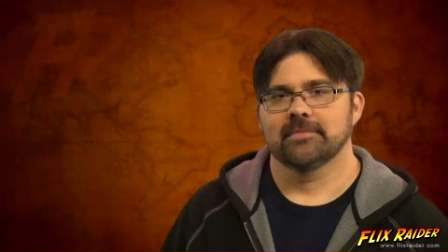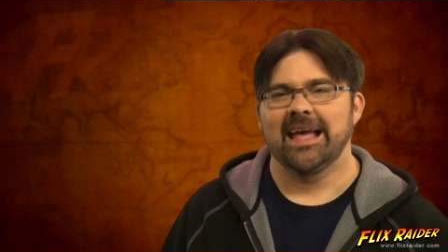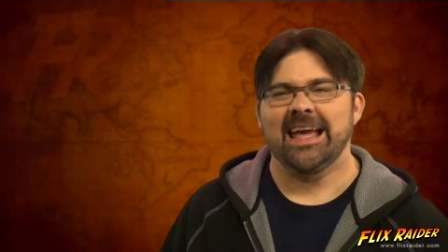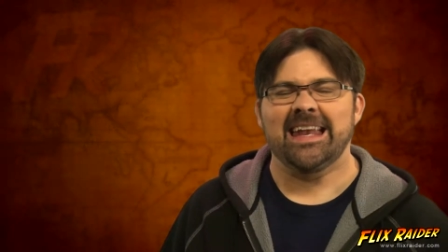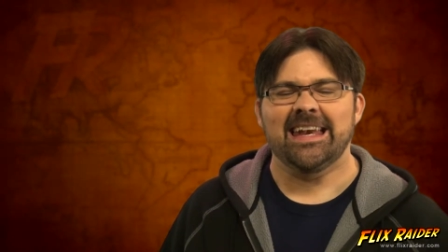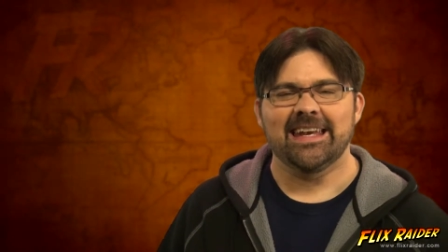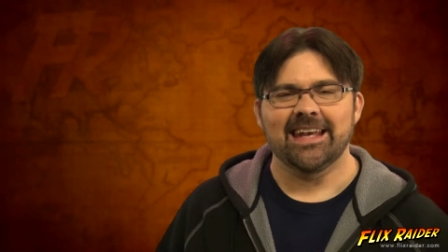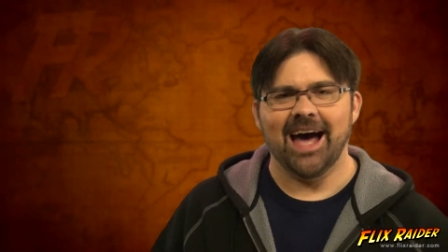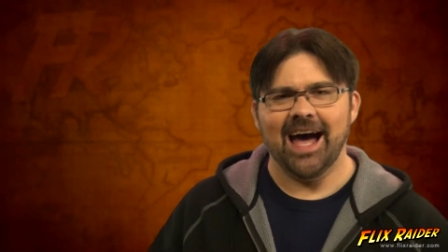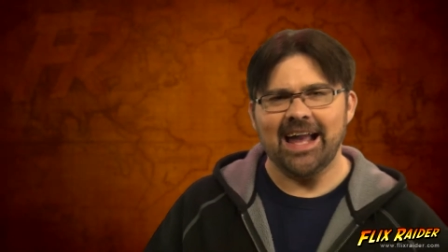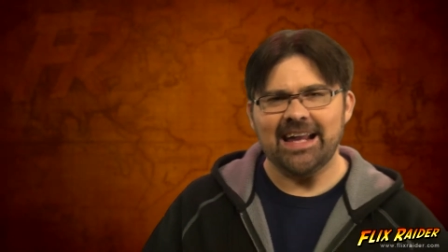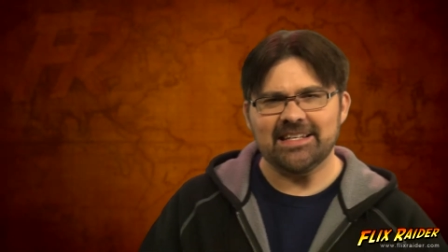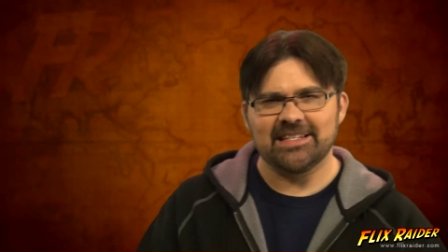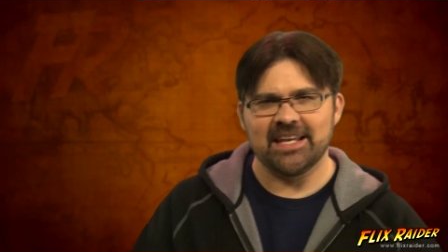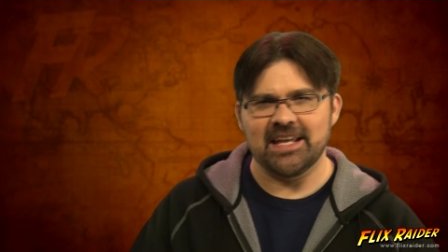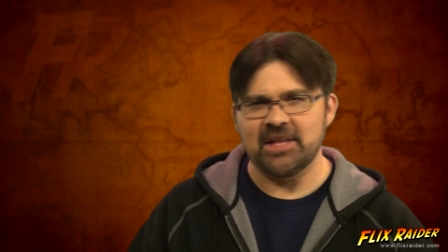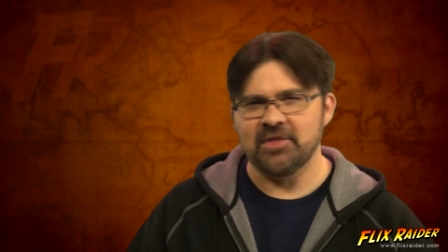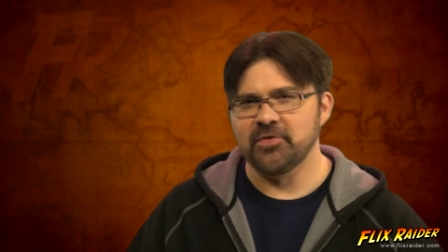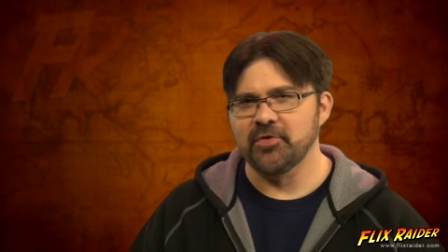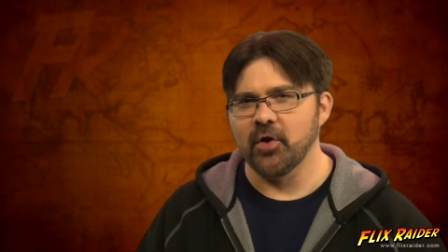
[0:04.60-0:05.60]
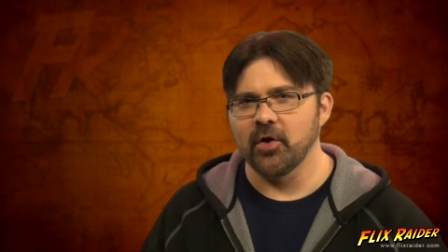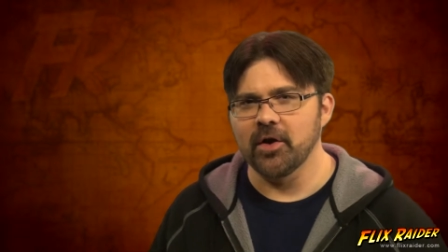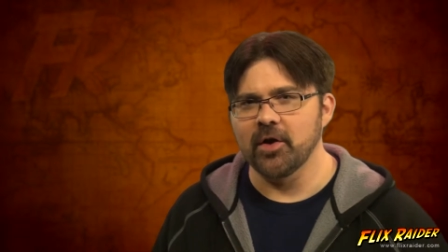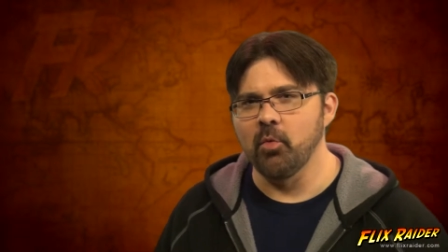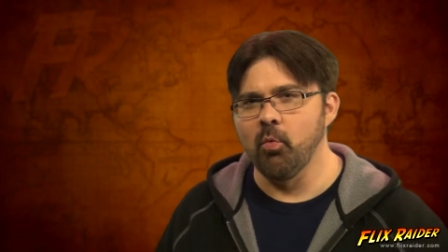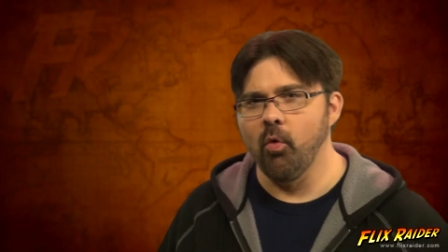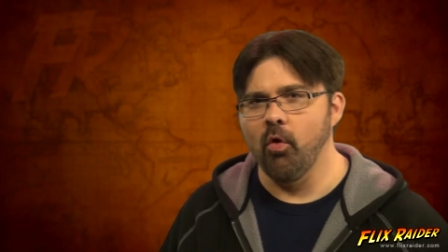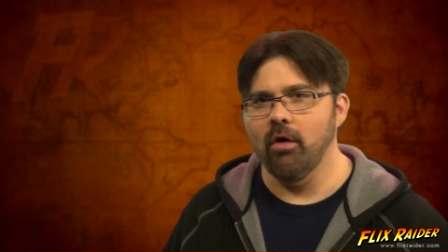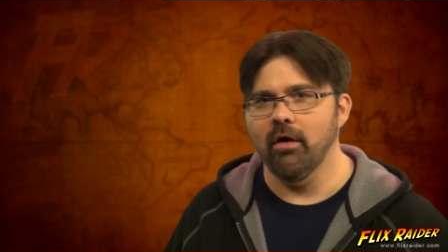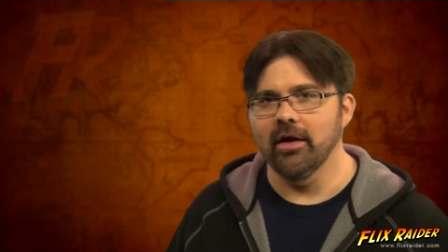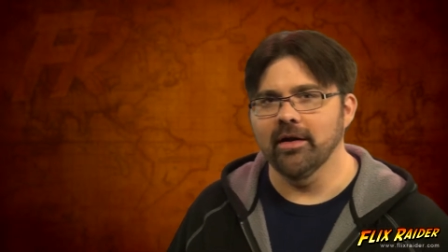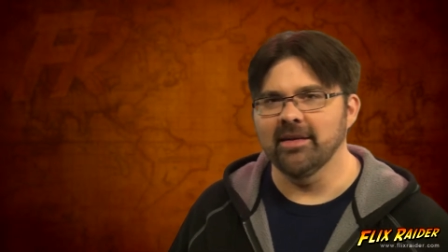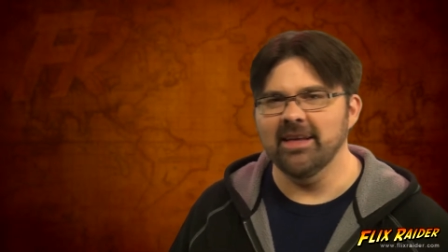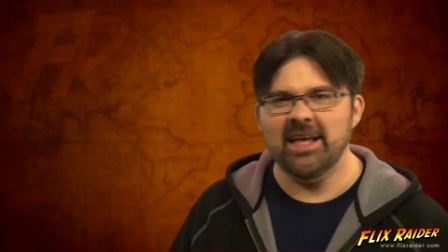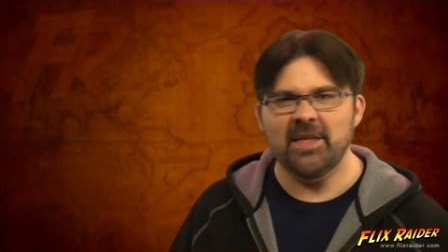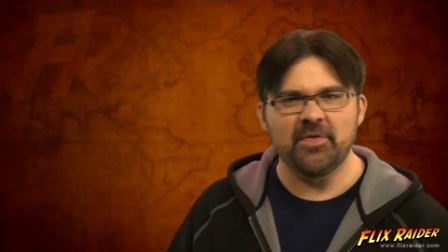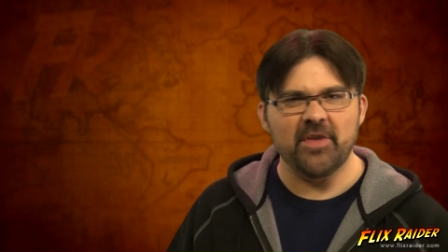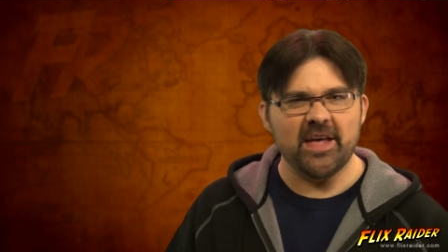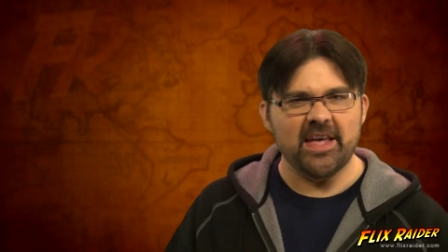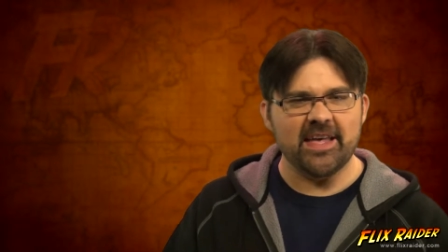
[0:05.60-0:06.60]
in 1931
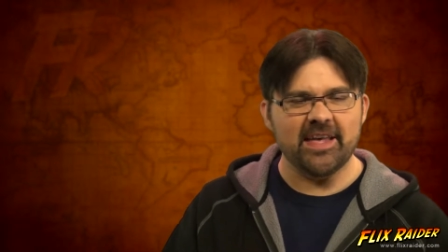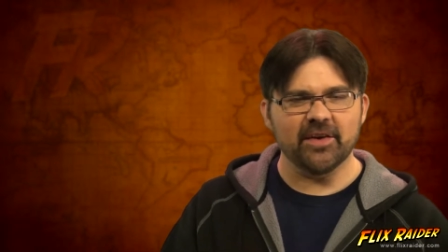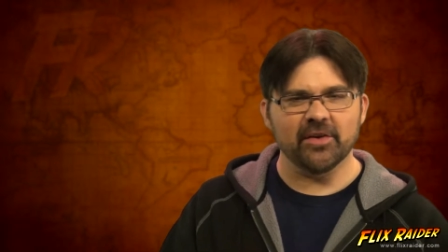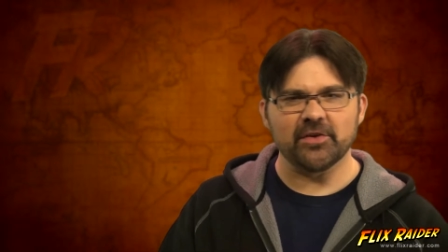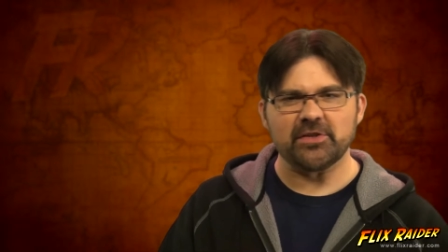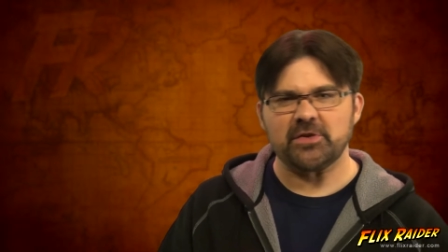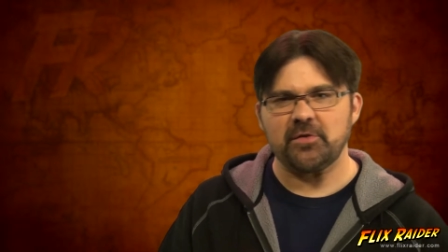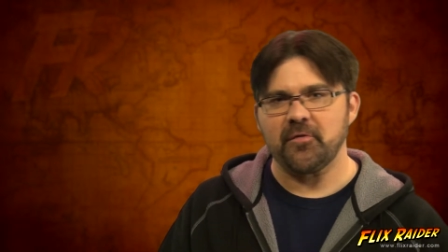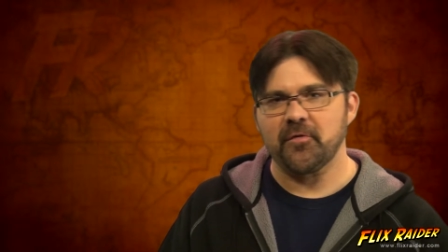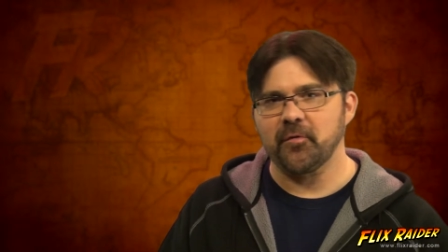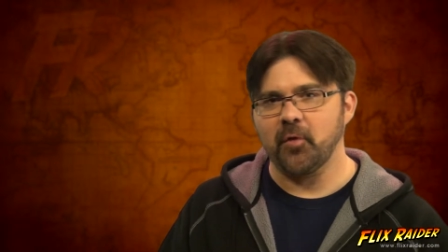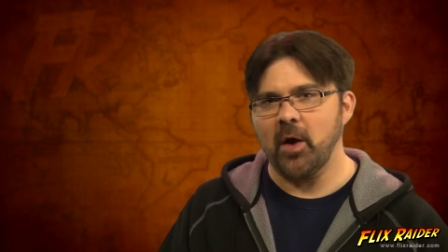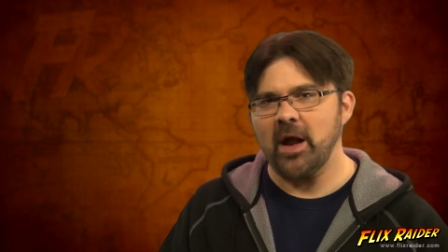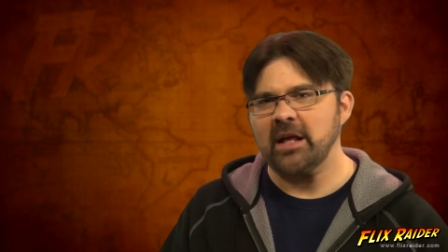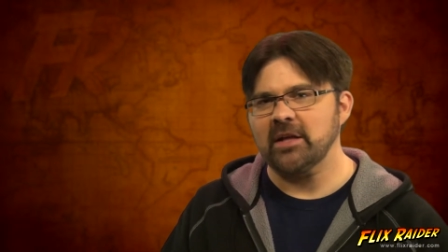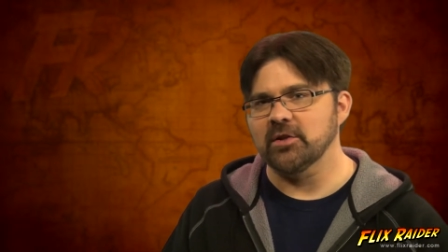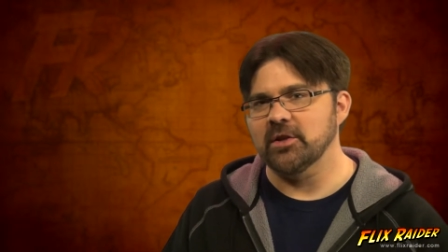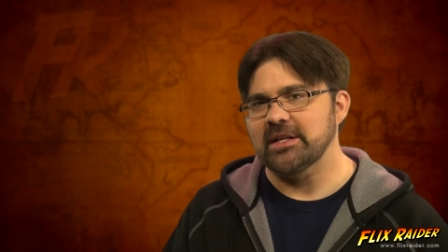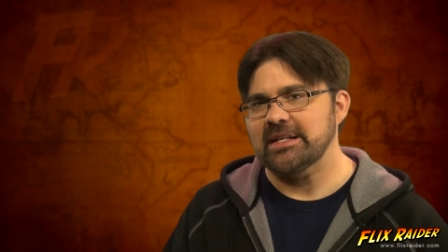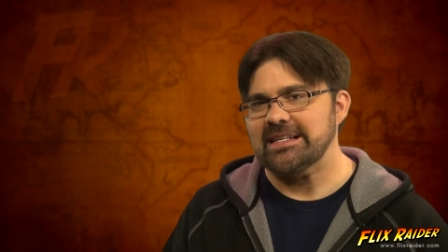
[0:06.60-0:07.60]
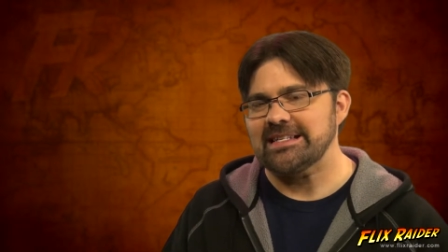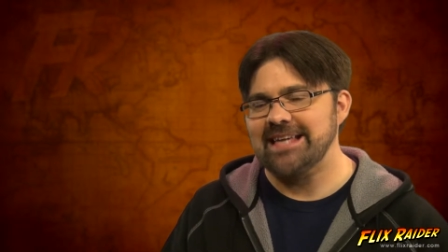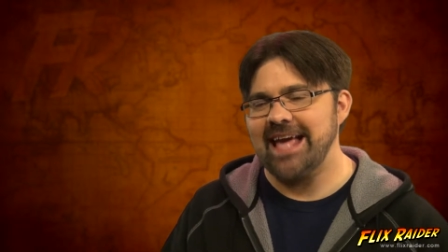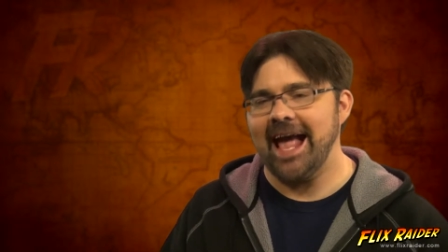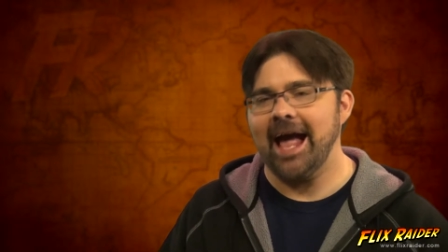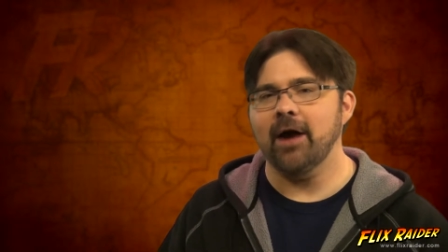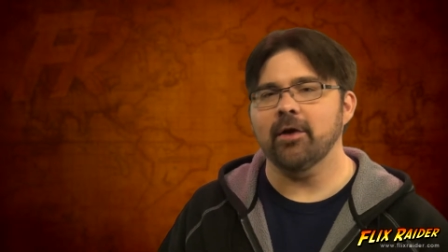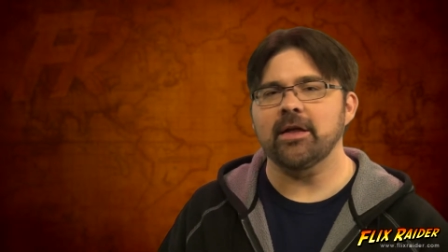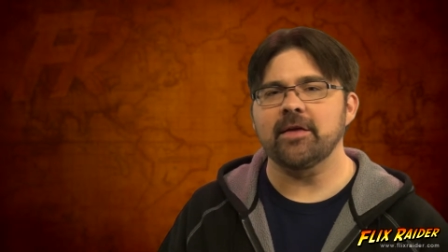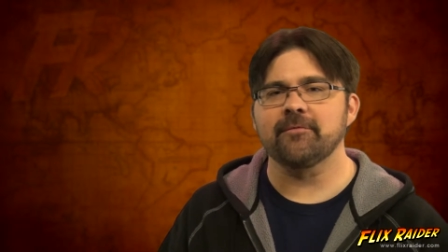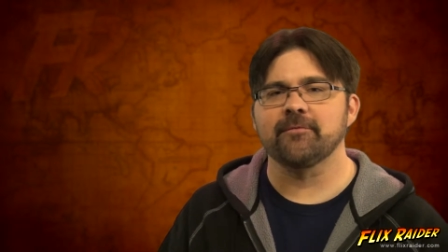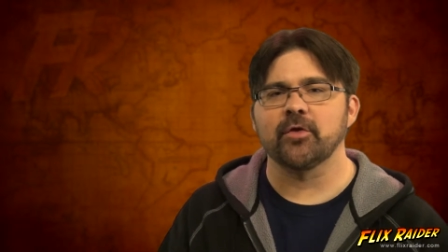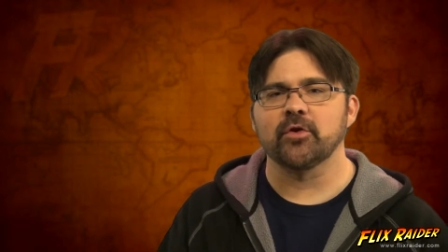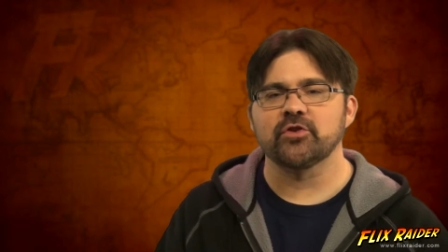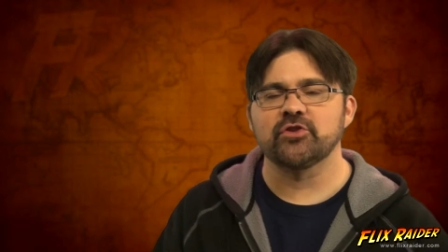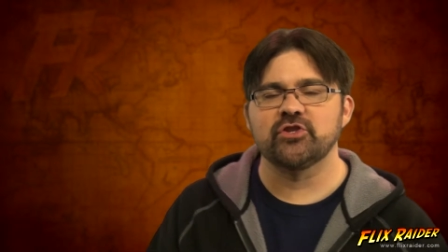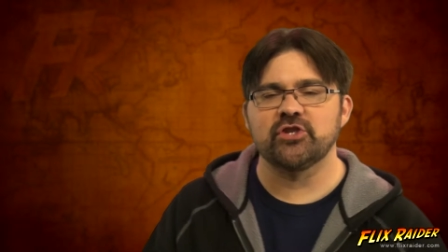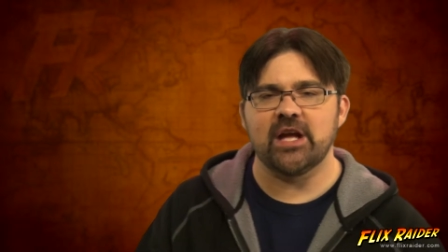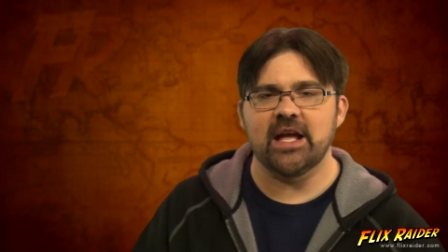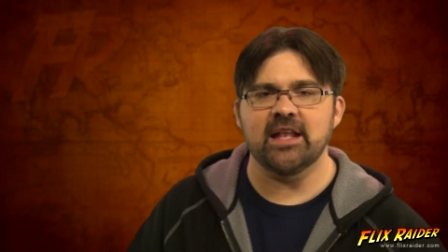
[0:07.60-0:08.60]
in the hills of Franklin County,
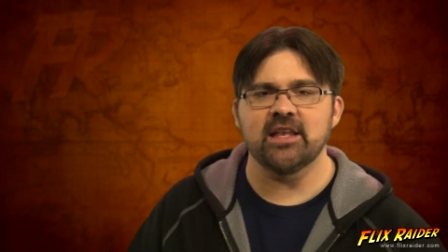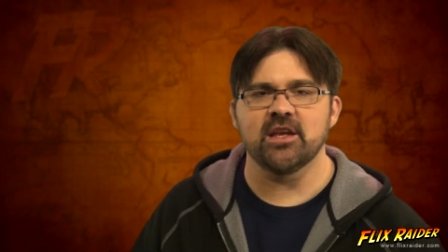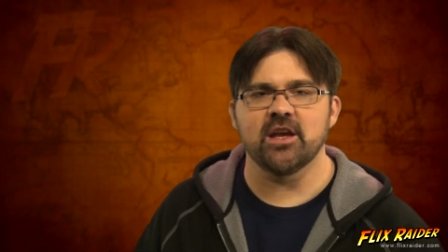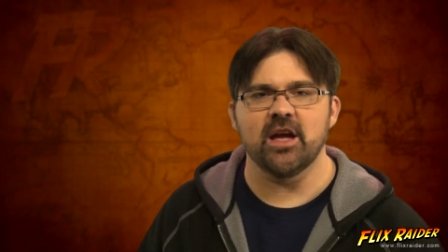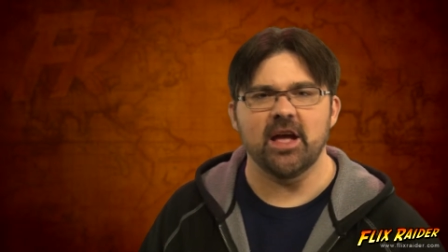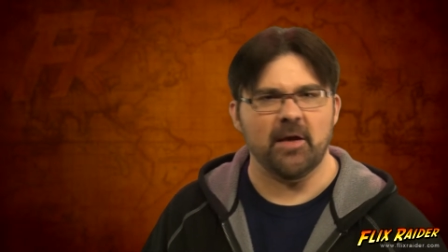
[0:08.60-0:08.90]
Virginia,